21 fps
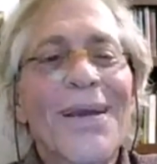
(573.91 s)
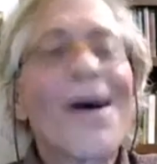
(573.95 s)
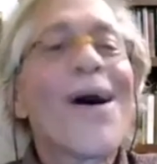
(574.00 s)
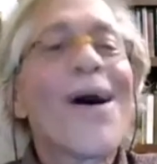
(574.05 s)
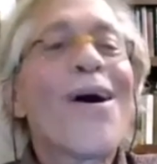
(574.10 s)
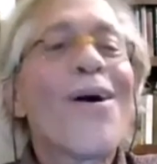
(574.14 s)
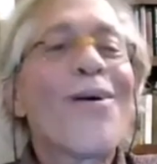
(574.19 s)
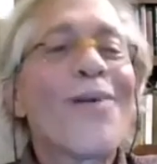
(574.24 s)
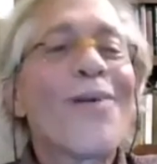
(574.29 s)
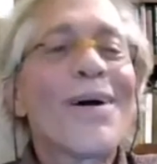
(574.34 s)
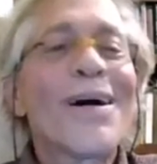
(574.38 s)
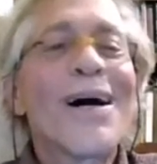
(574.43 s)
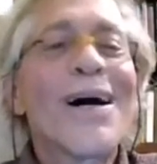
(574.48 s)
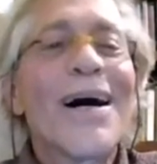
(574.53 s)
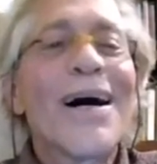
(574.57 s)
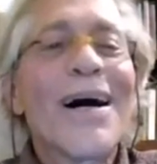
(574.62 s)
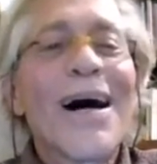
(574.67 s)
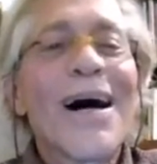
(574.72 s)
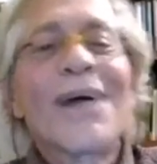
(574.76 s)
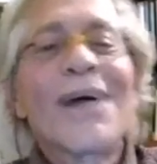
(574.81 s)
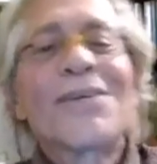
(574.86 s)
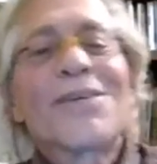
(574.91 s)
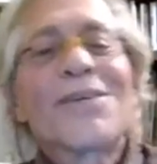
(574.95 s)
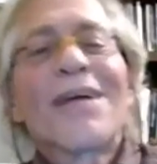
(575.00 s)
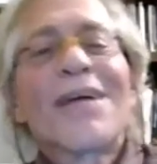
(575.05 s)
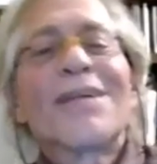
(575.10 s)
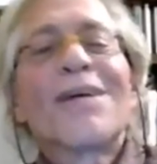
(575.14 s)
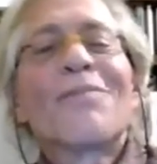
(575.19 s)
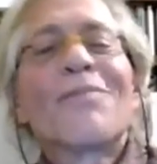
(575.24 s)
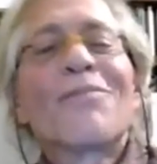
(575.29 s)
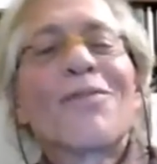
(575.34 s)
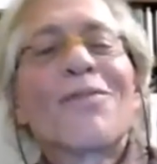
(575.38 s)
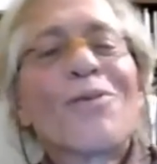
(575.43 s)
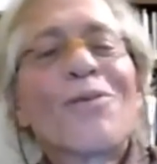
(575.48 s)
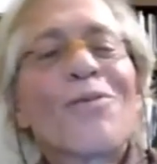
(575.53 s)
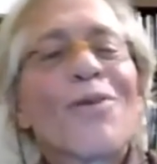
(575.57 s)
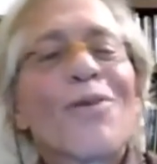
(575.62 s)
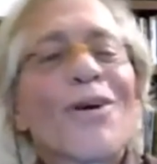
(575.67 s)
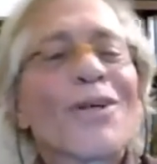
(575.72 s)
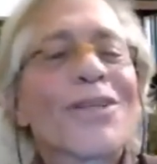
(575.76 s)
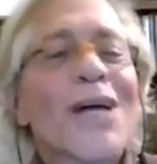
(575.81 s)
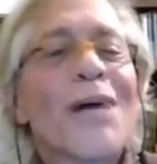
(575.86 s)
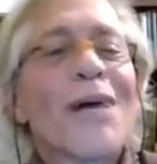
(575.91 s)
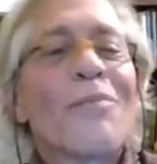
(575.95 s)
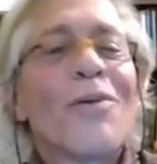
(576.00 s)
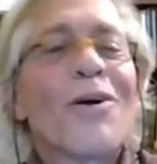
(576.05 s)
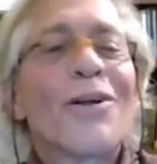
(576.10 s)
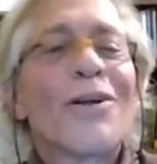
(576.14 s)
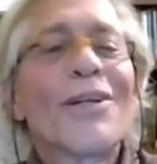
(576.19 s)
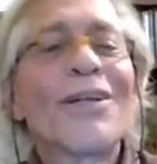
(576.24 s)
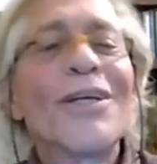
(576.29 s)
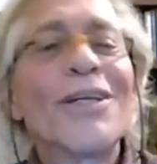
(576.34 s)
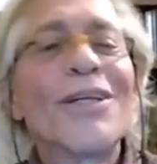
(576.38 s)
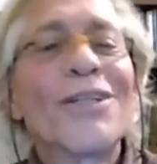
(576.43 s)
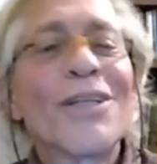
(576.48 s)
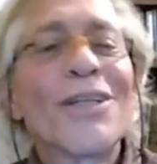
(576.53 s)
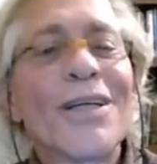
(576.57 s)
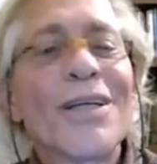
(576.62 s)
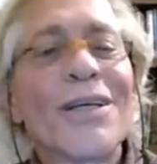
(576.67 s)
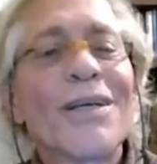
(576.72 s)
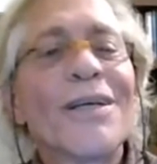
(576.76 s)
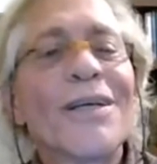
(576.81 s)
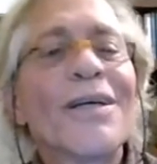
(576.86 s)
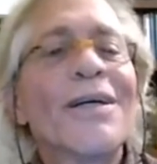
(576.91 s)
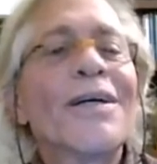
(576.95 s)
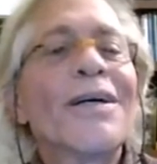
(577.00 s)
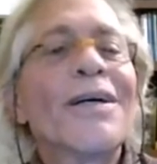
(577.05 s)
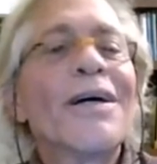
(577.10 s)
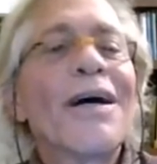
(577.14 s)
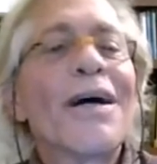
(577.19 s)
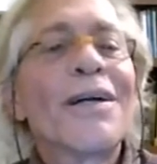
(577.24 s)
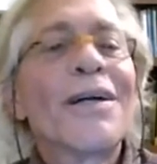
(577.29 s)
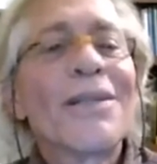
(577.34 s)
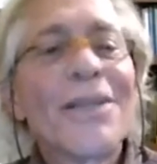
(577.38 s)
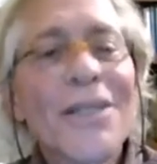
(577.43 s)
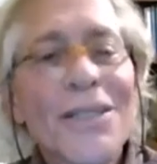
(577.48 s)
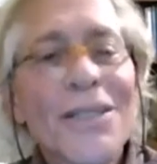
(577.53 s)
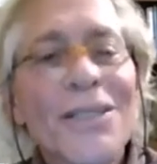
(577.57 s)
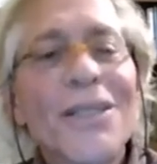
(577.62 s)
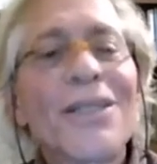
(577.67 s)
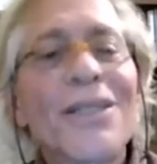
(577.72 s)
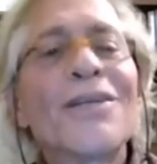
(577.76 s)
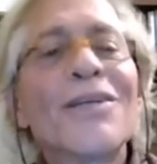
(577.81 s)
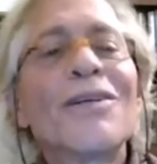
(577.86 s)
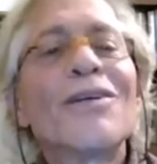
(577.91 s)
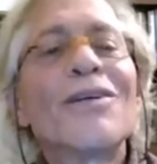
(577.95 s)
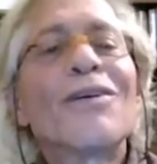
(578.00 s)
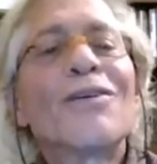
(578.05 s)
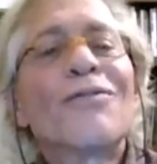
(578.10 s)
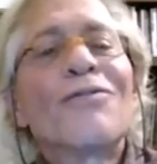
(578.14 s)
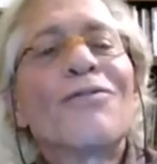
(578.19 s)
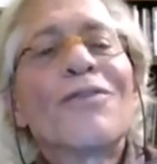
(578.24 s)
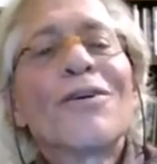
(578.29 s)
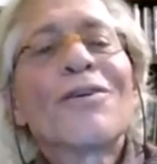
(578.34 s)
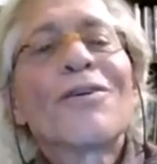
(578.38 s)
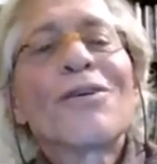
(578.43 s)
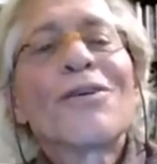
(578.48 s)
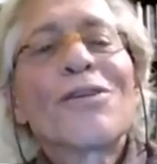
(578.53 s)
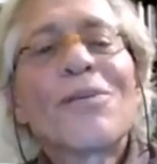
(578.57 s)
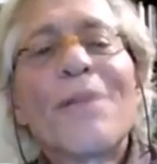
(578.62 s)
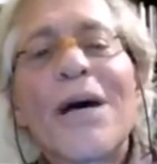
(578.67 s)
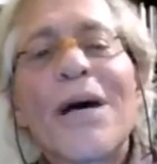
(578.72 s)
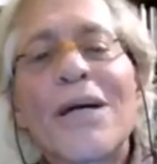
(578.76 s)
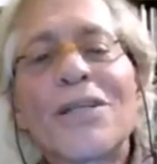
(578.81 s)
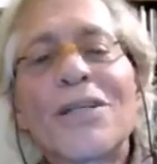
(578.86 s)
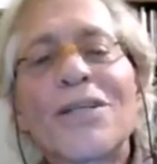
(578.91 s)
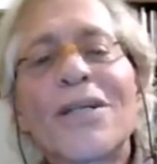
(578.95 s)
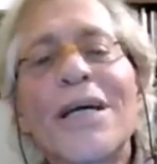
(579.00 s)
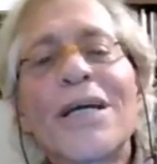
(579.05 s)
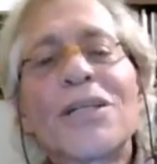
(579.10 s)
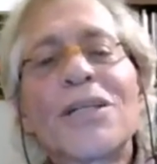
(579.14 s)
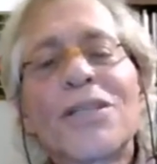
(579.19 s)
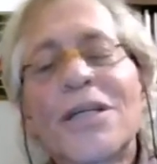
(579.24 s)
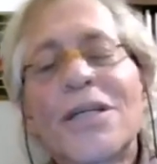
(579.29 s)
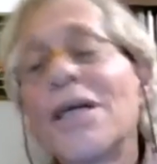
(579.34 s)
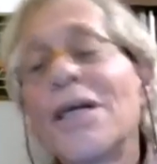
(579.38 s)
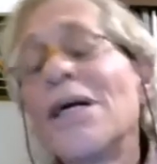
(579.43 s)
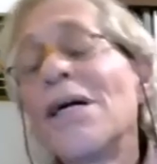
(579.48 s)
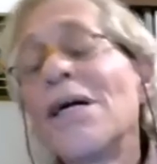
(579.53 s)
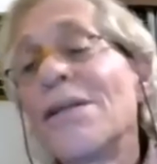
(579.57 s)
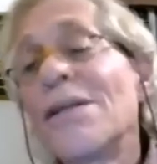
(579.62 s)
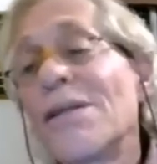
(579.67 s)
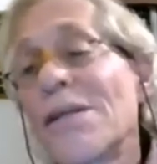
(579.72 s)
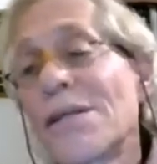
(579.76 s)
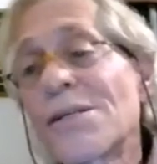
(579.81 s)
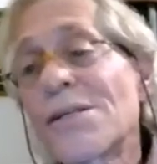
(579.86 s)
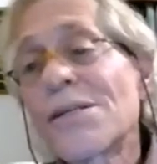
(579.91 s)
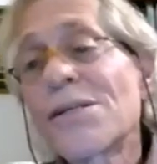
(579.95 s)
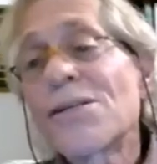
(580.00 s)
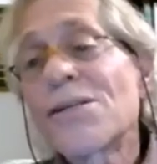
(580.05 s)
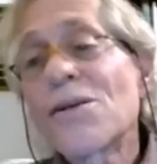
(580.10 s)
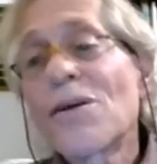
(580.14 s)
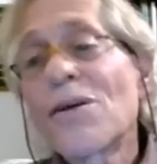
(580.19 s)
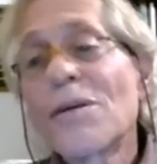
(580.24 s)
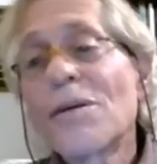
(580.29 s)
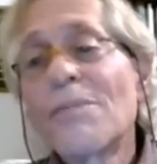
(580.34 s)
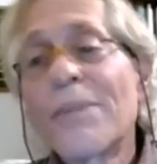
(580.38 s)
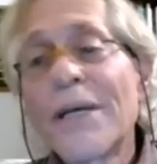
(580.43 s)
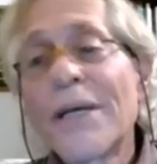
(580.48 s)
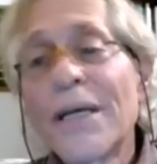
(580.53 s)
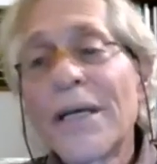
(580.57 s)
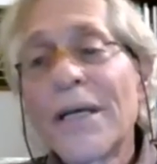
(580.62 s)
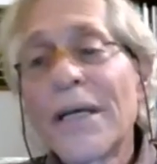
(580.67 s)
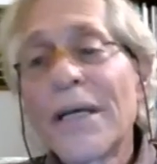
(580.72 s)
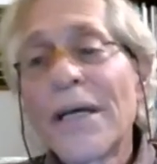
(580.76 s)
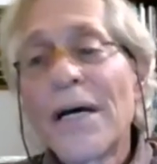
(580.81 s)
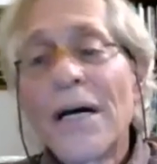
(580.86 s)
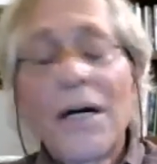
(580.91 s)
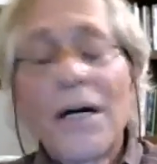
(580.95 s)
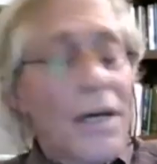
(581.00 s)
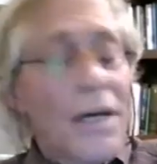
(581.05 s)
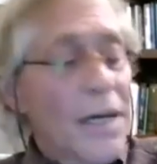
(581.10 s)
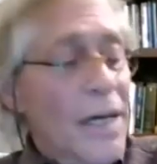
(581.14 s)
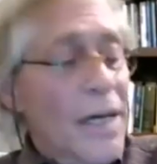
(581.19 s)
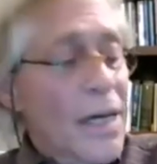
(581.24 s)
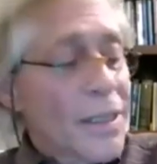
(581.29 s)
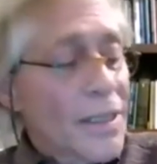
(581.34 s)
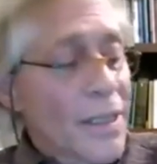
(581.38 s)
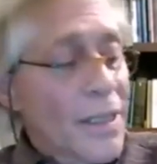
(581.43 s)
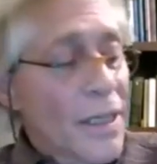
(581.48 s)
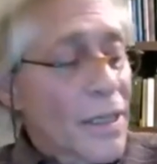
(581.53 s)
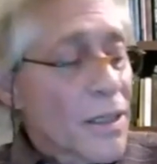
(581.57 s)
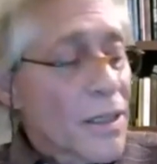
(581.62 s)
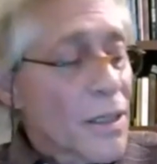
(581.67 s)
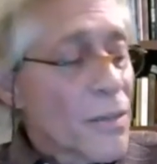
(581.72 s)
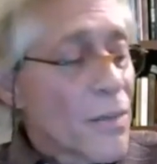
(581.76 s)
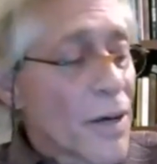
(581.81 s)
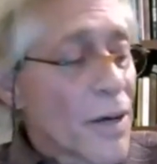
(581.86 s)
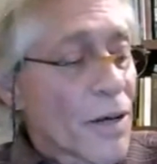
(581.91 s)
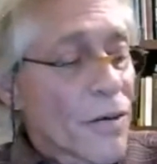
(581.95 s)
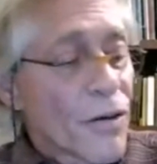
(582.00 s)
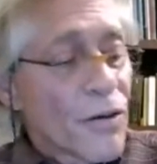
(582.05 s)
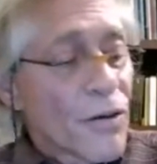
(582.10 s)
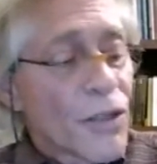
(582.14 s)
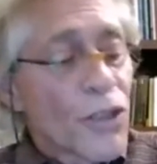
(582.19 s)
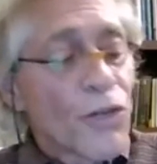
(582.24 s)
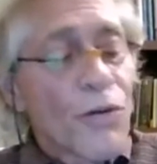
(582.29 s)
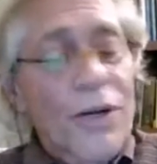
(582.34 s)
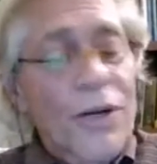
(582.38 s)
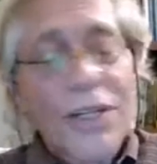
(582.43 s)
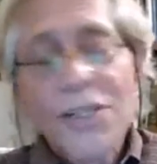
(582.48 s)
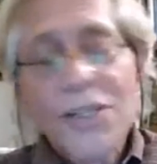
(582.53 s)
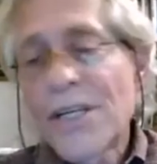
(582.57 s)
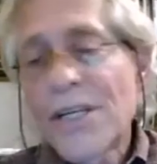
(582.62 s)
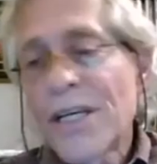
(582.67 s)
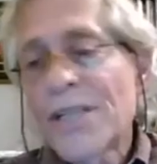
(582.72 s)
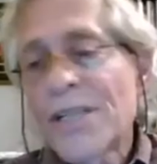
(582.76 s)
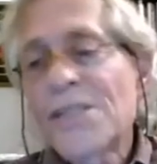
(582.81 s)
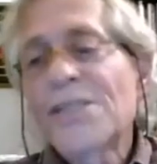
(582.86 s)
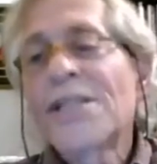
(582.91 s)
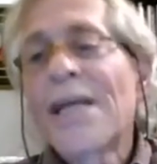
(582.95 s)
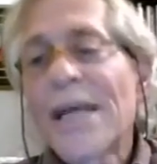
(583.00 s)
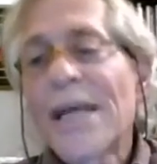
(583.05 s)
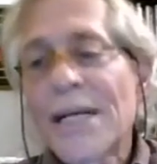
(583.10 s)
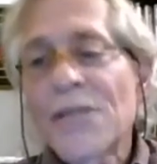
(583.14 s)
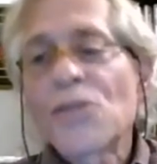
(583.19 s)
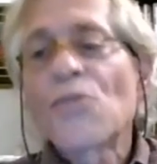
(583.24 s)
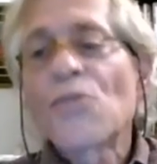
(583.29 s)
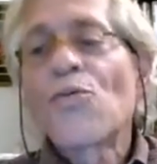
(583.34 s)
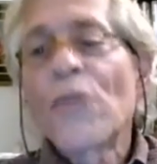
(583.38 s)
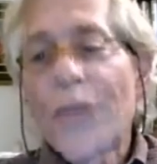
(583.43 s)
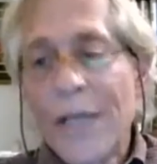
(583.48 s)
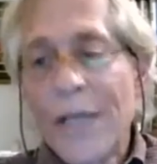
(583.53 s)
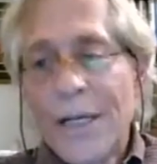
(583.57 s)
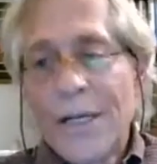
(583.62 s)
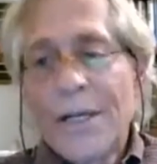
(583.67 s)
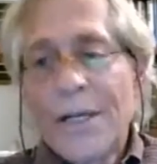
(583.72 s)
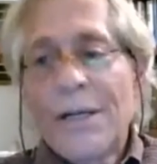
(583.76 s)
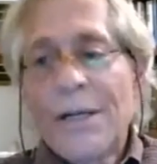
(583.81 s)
I signed up for the workshop on Unleashing Your Fearless Imagination. This is going to be at the end of the month on the 26th, next week.